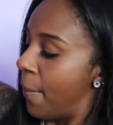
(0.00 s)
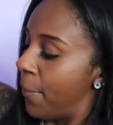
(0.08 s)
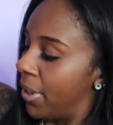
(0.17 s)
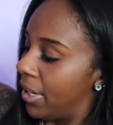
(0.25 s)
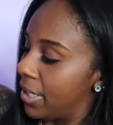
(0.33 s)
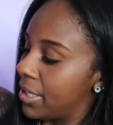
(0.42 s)

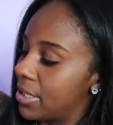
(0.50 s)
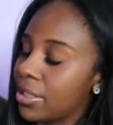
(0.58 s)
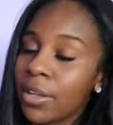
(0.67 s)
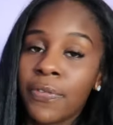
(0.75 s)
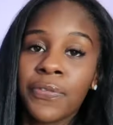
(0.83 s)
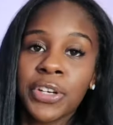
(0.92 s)
but it's
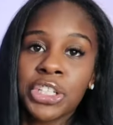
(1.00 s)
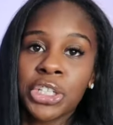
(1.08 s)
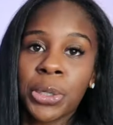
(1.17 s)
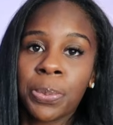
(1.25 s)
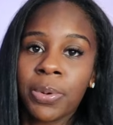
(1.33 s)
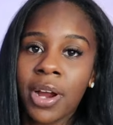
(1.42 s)
the
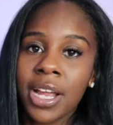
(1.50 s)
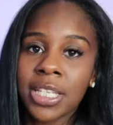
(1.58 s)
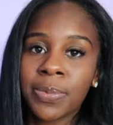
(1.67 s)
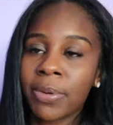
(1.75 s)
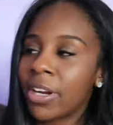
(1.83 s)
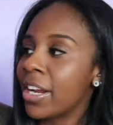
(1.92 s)
Fisher
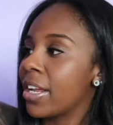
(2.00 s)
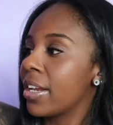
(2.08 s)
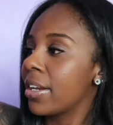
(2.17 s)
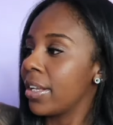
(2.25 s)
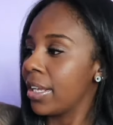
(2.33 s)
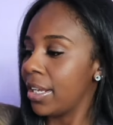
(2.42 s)
Price
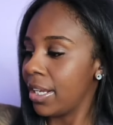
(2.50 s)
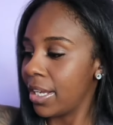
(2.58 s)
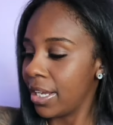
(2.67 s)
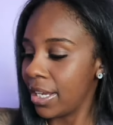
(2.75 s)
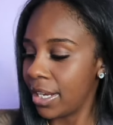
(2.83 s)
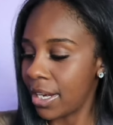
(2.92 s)
brand
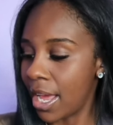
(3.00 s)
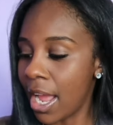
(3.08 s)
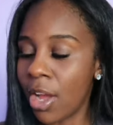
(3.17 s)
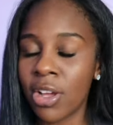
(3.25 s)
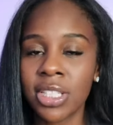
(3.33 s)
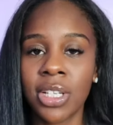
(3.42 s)
and
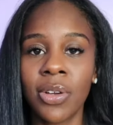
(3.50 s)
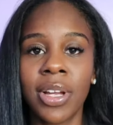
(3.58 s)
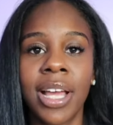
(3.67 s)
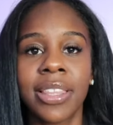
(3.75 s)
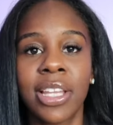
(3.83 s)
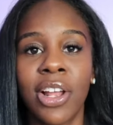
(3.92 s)
I also
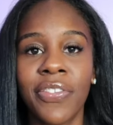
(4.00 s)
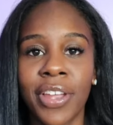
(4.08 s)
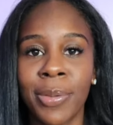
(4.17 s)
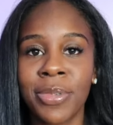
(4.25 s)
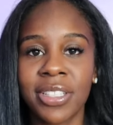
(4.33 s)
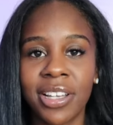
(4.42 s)
got that off
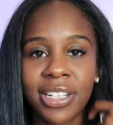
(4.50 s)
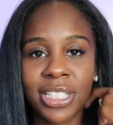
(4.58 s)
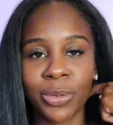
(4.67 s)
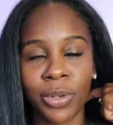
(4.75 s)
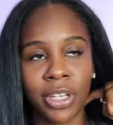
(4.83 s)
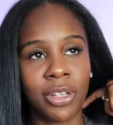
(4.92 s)
Amazon
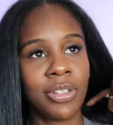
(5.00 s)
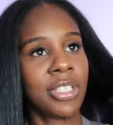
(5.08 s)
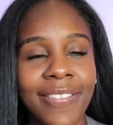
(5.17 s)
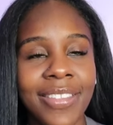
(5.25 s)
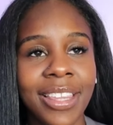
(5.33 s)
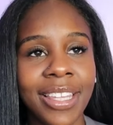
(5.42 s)
as well.
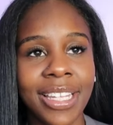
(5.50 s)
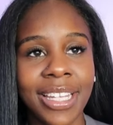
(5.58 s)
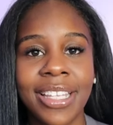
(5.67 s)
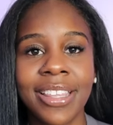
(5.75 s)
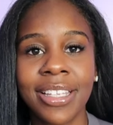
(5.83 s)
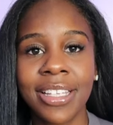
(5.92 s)
I'll have the
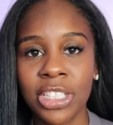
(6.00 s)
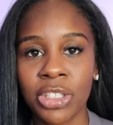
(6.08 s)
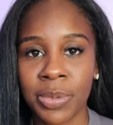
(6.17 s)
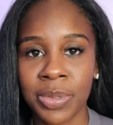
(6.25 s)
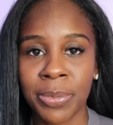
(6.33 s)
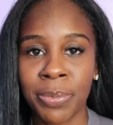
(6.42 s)
link in the
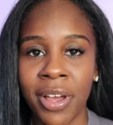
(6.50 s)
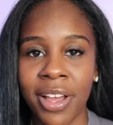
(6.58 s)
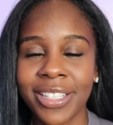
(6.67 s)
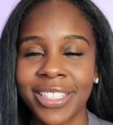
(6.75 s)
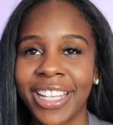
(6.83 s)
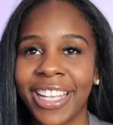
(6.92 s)
description
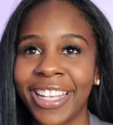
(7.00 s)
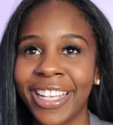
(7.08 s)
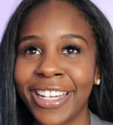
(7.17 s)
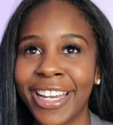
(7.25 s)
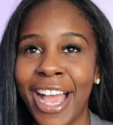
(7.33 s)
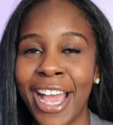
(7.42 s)
box
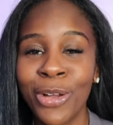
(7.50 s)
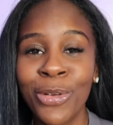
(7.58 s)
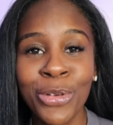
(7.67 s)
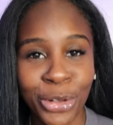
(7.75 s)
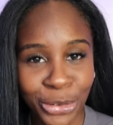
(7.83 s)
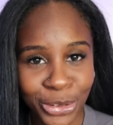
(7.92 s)
and I
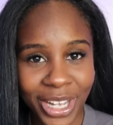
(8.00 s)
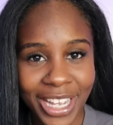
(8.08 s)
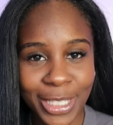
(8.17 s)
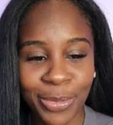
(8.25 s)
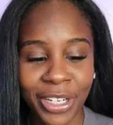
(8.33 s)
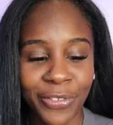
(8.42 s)
don't know you
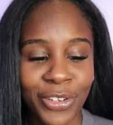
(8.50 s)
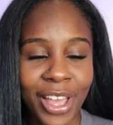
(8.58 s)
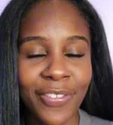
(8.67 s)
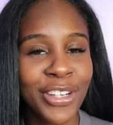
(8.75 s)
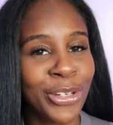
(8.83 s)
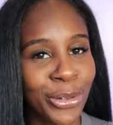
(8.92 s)
guys but if you
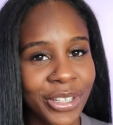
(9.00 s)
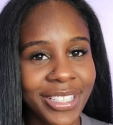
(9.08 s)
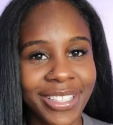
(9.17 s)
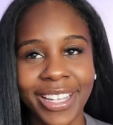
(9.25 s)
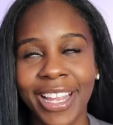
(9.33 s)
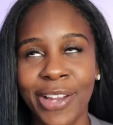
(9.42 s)
haven't
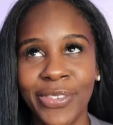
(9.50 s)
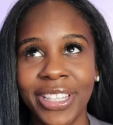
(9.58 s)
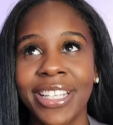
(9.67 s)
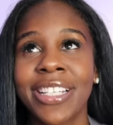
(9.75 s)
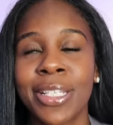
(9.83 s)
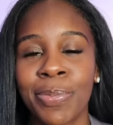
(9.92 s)
noticed like
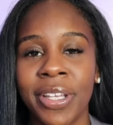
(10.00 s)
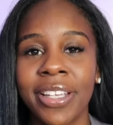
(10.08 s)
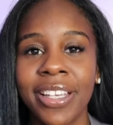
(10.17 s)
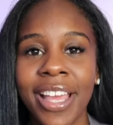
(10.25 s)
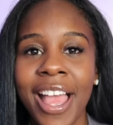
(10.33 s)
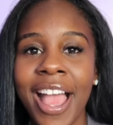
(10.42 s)
everything is
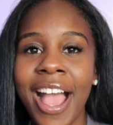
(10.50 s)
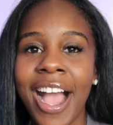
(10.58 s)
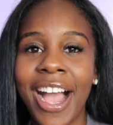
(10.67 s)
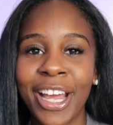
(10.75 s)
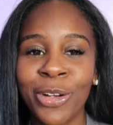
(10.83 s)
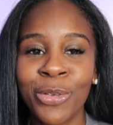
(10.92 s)
pink.
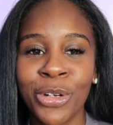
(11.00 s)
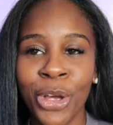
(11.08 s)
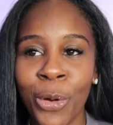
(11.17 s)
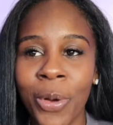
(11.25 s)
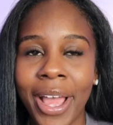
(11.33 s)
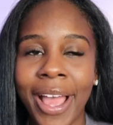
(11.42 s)
I don't
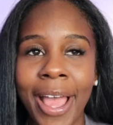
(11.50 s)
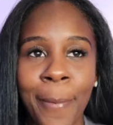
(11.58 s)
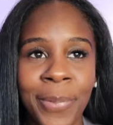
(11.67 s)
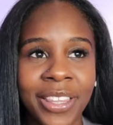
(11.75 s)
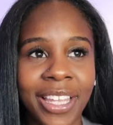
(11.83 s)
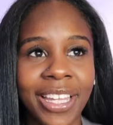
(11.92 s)
know what
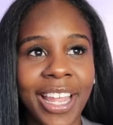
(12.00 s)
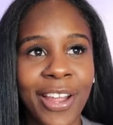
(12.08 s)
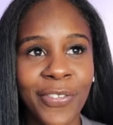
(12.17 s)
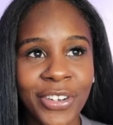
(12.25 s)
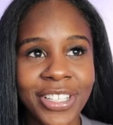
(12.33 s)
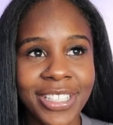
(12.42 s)
happened like
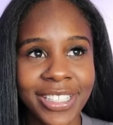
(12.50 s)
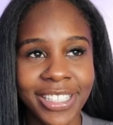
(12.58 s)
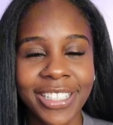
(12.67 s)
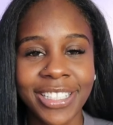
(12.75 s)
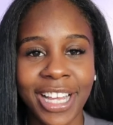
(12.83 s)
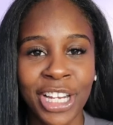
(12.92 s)
ever
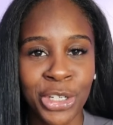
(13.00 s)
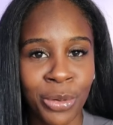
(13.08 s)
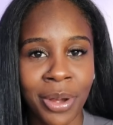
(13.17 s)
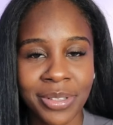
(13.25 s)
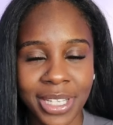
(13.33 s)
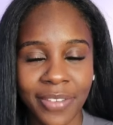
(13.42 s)
since I knew
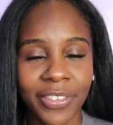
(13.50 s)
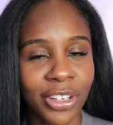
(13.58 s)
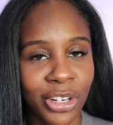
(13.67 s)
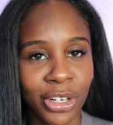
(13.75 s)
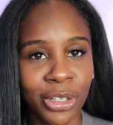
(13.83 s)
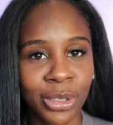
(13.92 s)
I was having
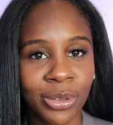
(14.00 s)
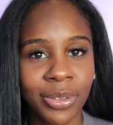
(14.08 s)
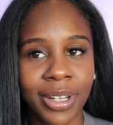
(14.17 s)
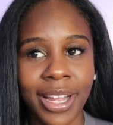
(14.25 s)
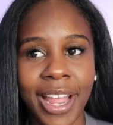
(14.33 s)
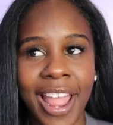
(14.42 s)
a
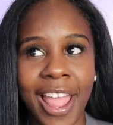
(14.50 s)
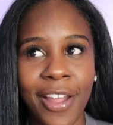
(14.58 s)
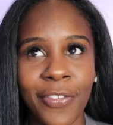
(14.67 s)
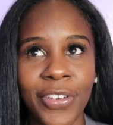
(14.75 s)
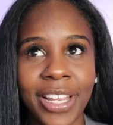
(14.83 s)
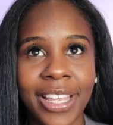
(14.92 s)
girl
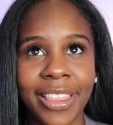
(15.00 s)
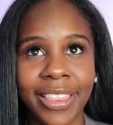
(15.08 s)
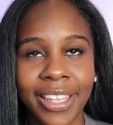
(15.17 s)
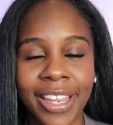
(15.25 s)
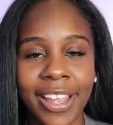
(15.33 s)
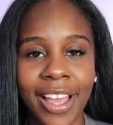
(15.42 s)

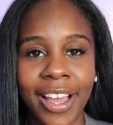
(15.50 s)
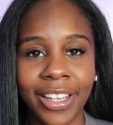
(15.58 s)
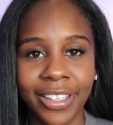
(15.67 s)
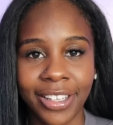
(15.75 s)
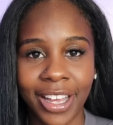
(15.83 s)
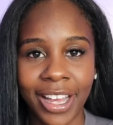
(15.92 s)
everything
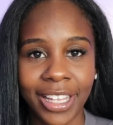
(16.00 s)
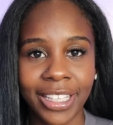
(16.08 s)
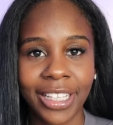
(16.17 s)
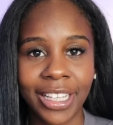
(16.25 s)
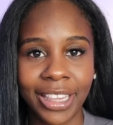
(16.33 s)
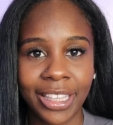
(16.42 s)
I got
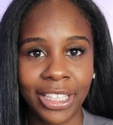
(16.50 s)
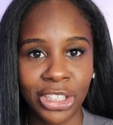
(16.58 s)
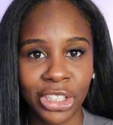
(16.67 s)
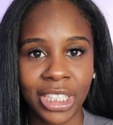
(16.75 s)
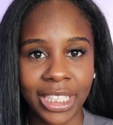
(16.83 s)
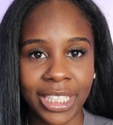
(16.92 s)

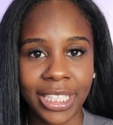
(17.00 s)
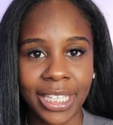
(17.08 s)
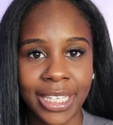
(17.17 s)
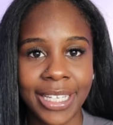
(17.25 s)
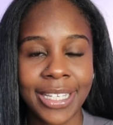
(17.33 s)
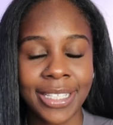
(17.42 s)

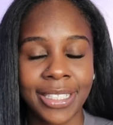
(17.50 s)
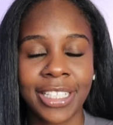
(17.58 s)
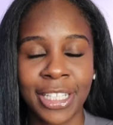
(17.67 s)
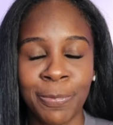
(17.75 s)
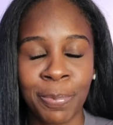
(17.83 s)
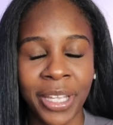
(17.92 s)
literally is
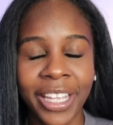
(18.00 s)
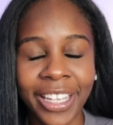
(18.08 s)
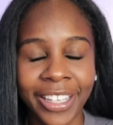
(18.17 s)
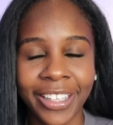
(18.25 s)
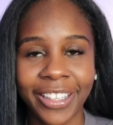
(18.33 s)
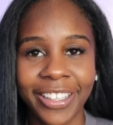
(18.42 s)
in
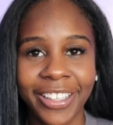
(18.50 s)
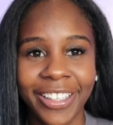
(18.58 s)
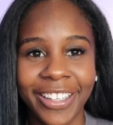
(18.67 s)
pink.